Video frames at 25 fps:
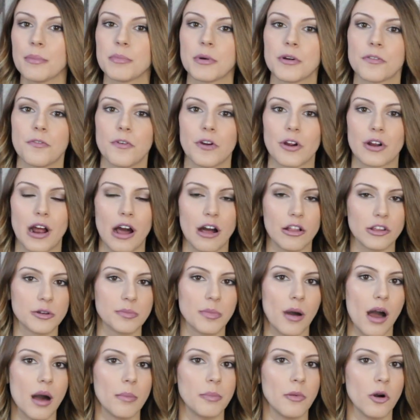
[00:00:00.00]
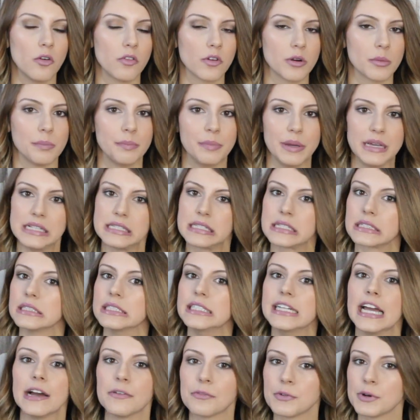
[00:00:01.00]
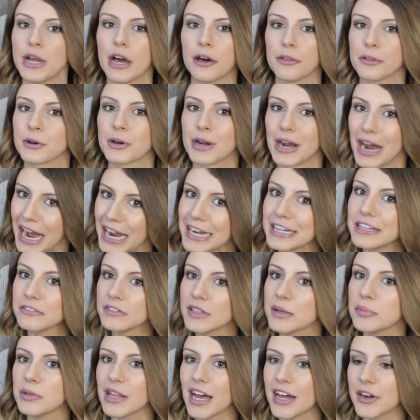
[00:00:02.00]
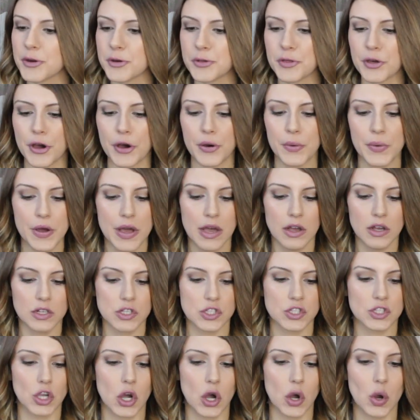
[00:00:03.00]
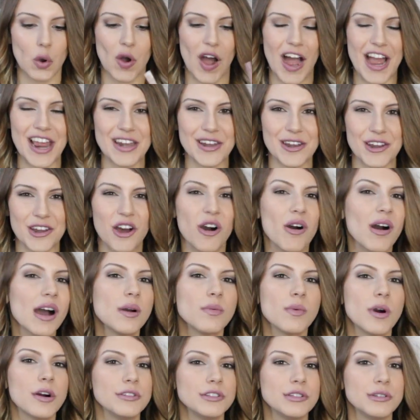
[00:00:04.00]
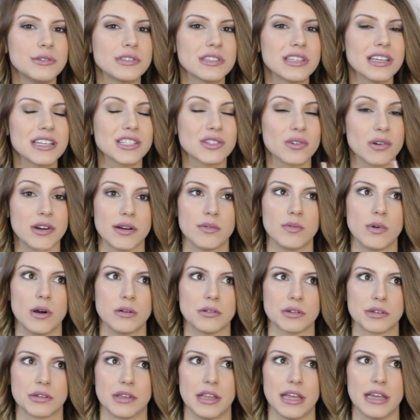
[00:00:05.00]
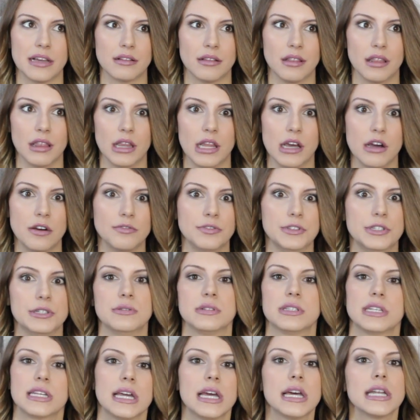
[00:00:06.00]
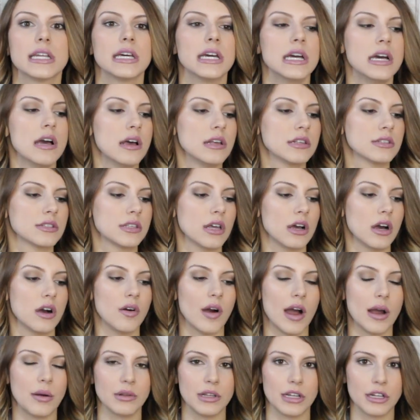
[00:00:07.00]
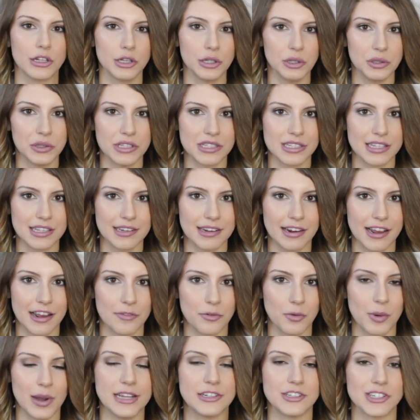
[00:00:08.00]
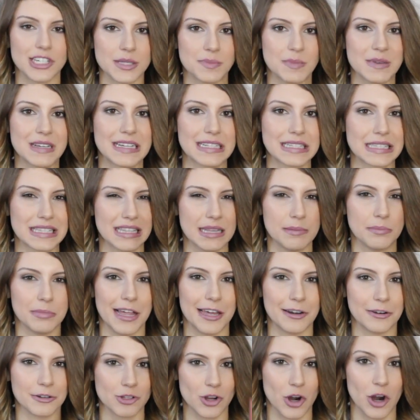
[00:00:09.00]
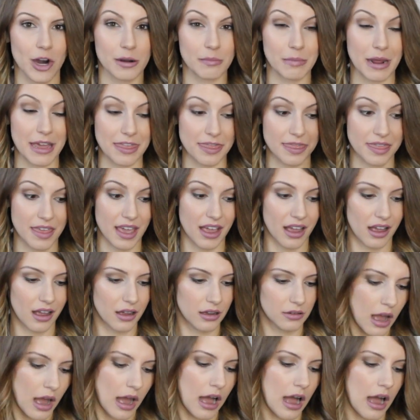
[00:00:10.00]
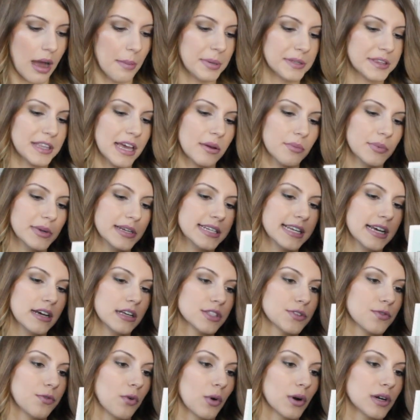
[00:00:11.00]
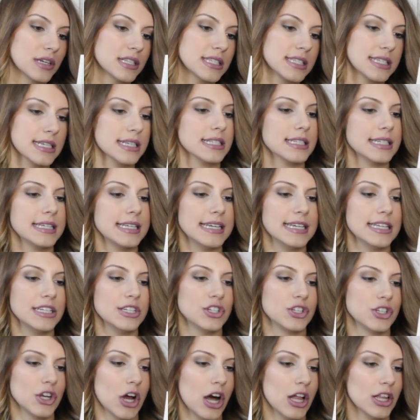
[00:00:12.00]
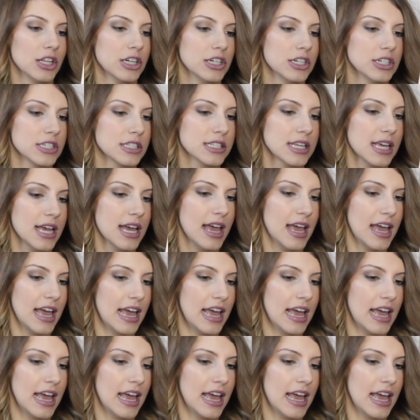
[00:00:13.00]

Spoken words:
I prefer ColourPop over basically every other kind of lip liner, though. So I know I won't use this, or I won't, like, love using it. So I will include this in a giveaway just because lip liners aren't my thing. But that retails for $16.